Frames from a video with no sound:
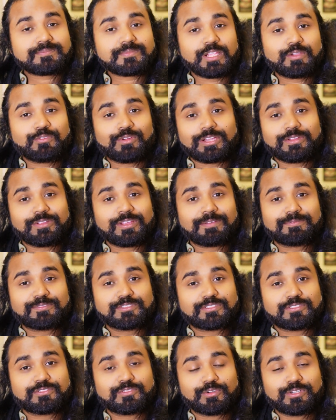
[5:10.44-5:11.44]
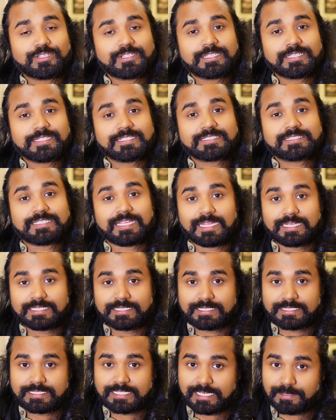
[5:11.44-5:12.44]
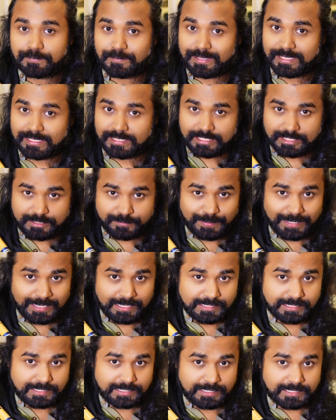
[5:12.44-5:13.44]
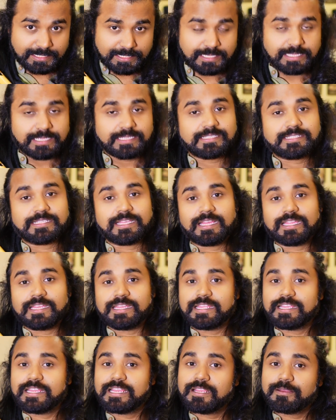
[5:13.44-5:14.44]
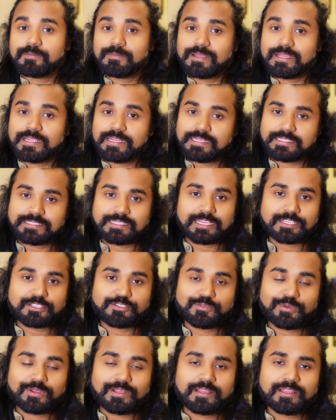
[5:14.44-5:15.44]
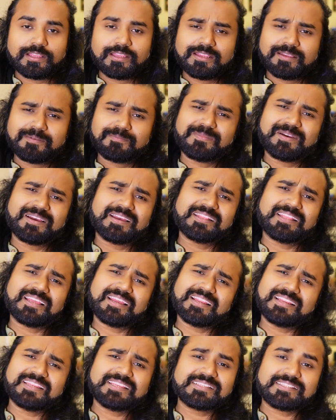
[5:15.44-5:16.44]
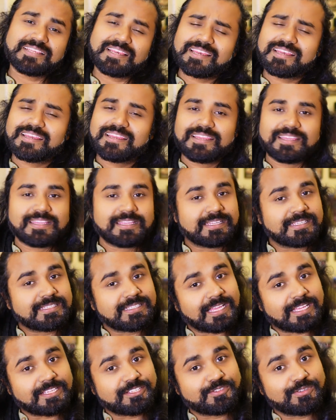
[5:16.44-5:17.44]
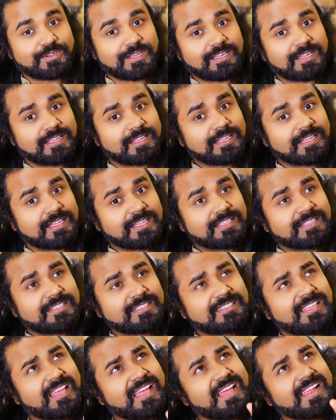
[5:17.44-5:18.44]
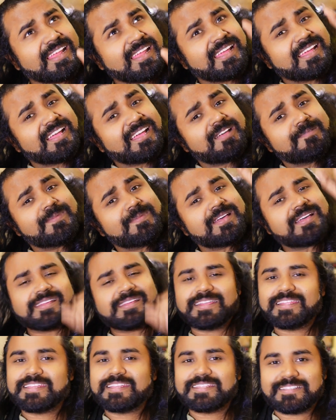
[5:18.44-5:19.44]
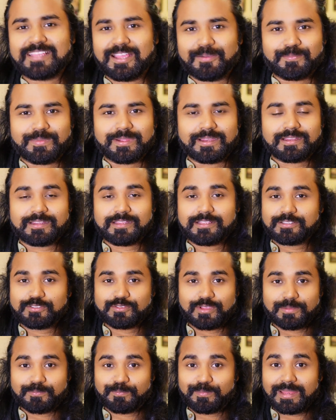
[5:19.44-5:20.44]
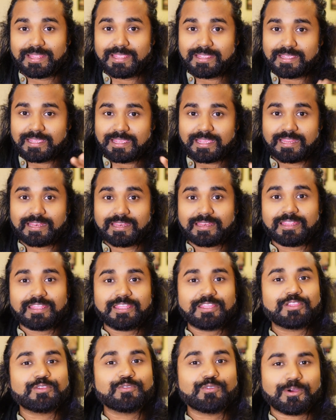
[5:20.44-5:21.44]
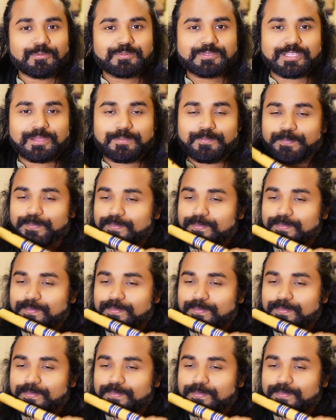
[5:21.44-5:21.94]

What we have told, sa ni dha pa, it is bass. Sa re ga ma, it is actual. Pa dha ni sa, it is actual. Sa re ga ma, it is upper. So I'm playing and you observe.